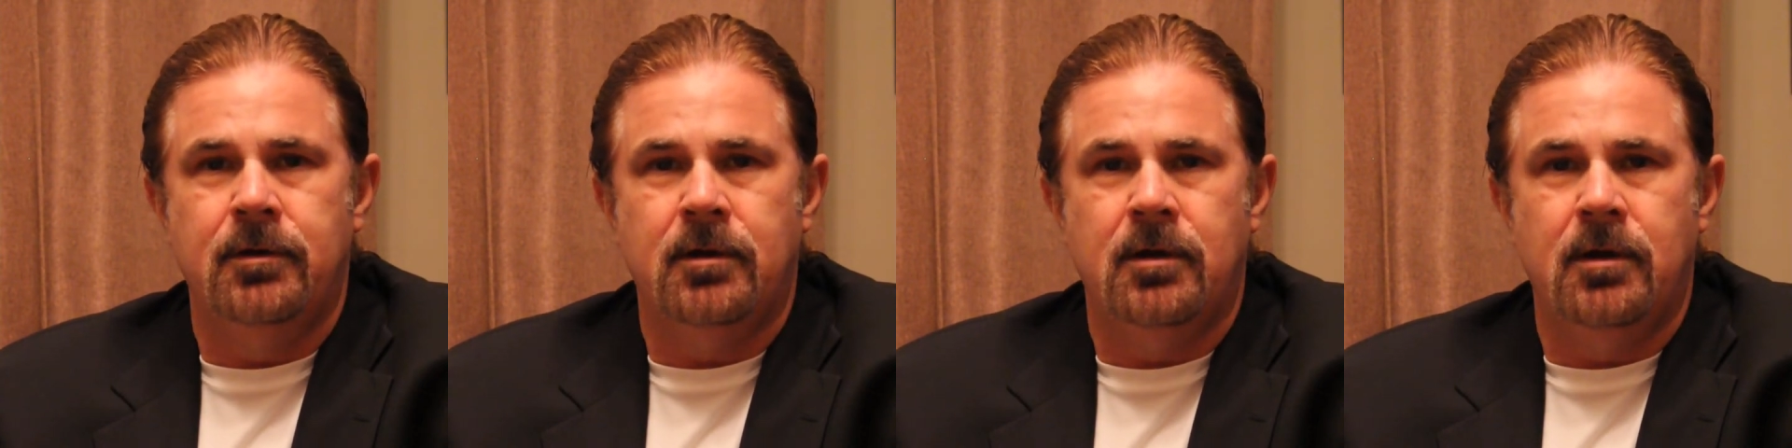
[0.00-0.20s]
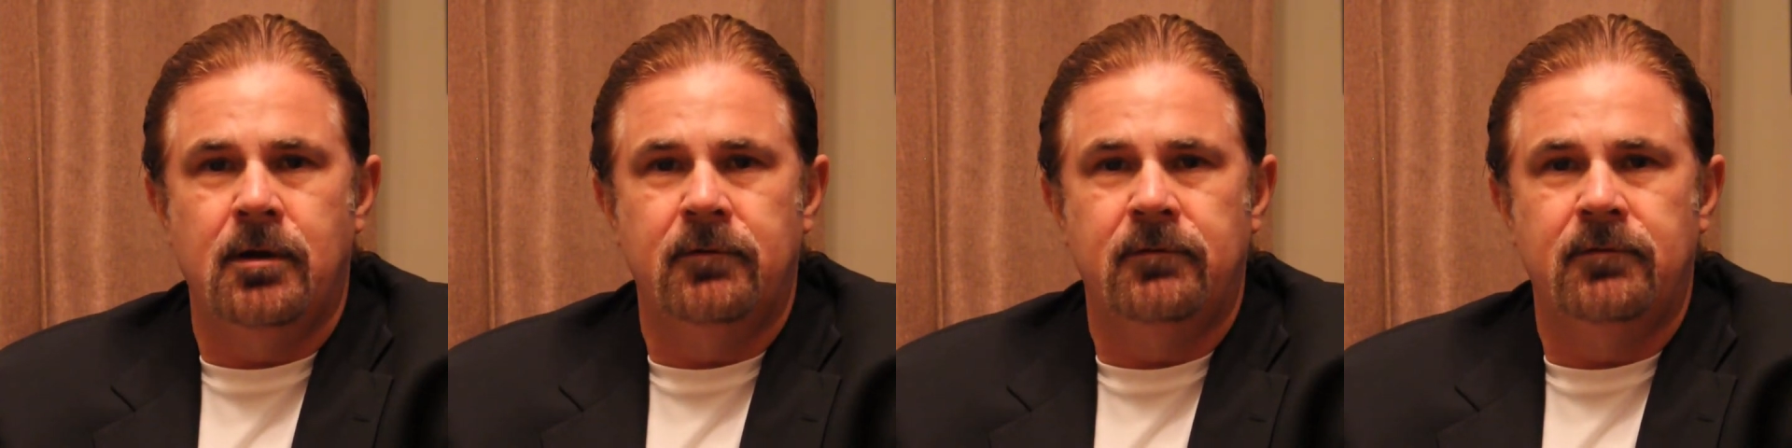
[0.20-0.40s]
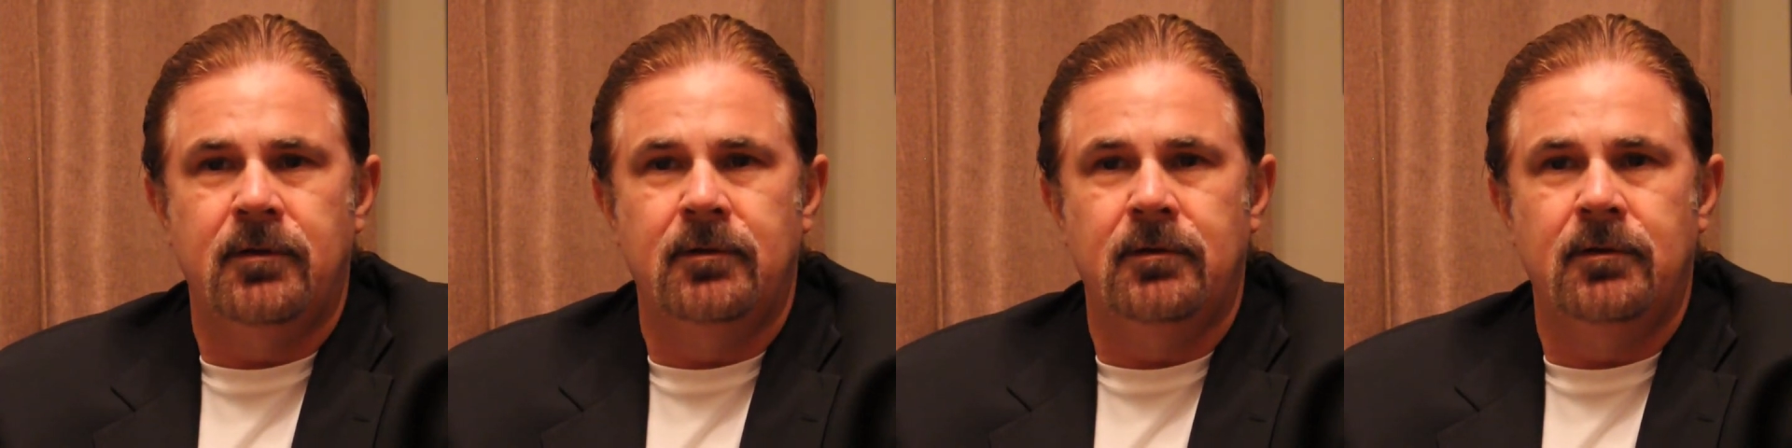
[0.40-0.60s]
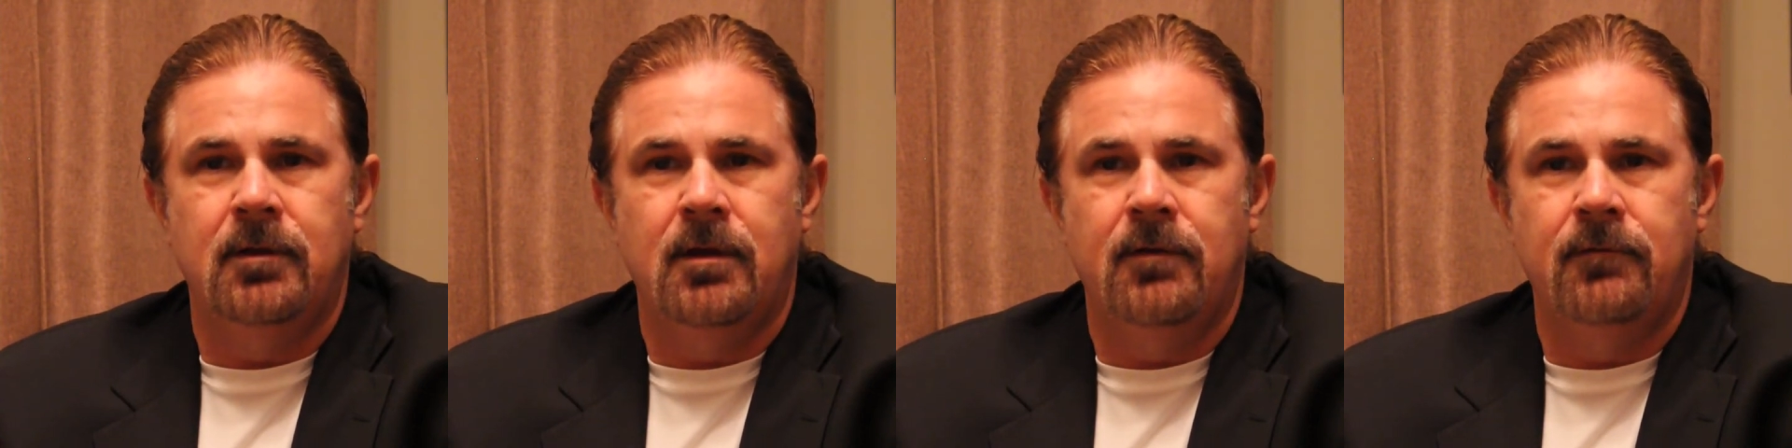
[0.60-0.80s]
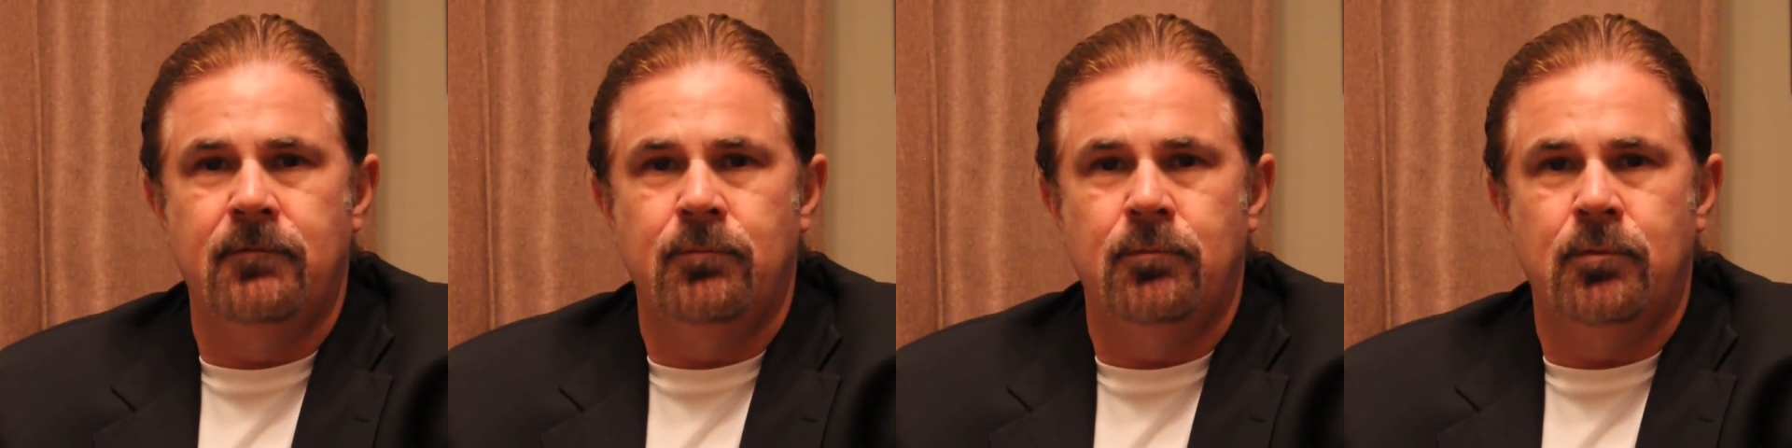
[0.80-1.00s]
dogs and
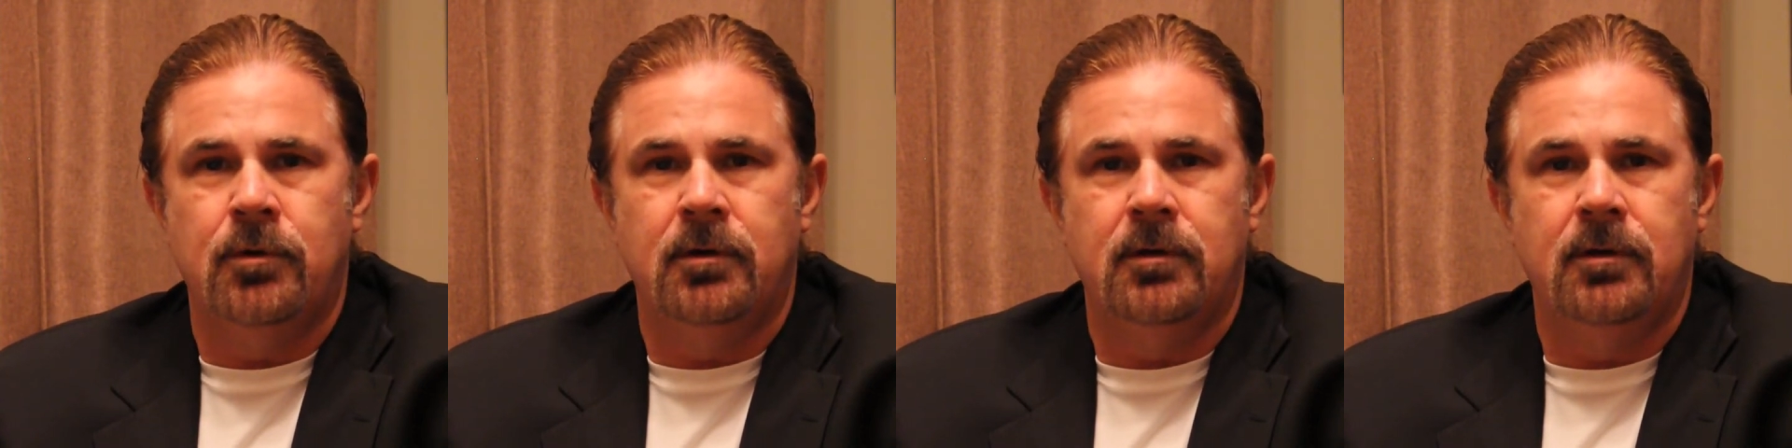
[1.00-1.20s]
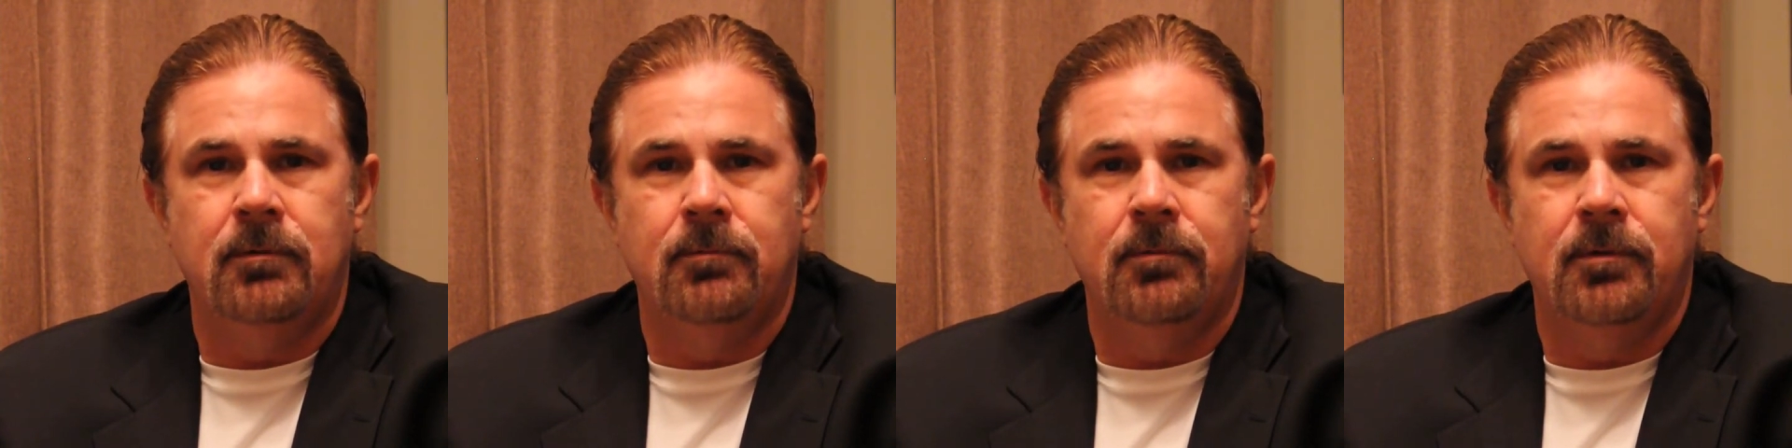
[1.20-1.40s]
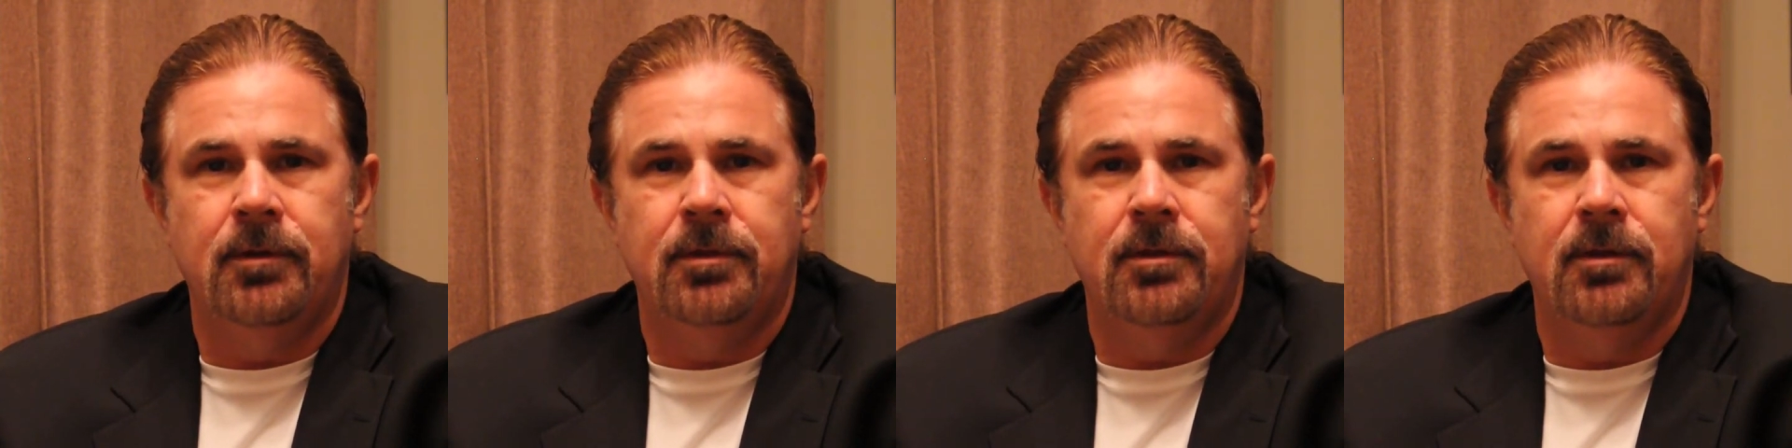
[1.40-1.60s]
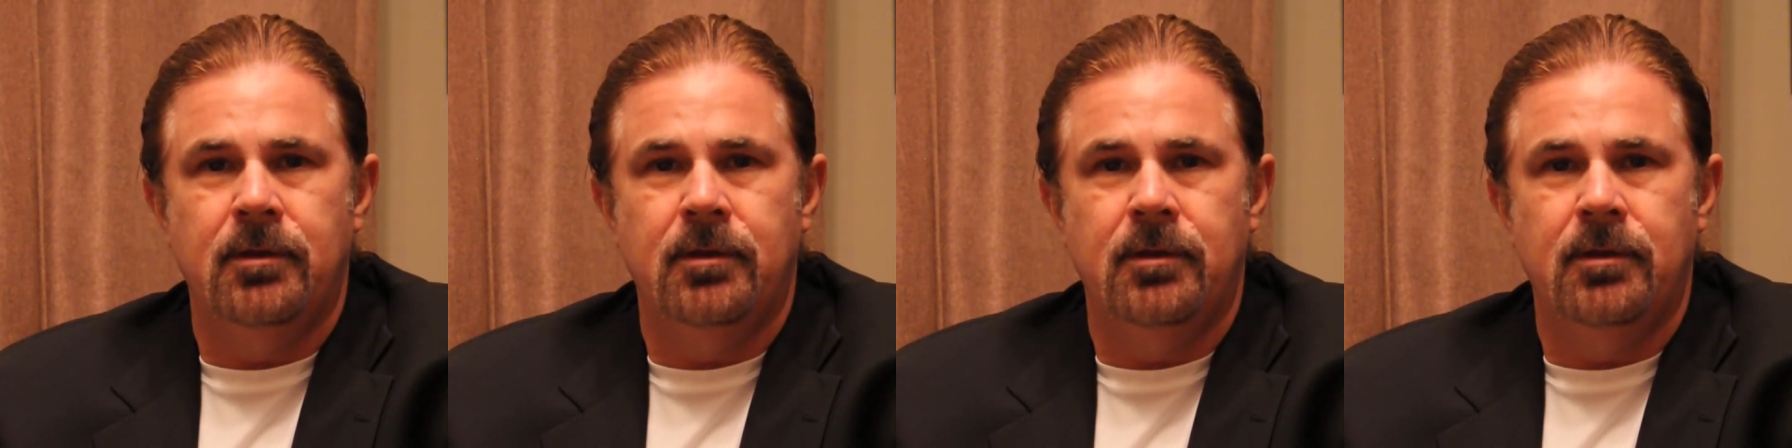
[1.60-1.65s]
love working with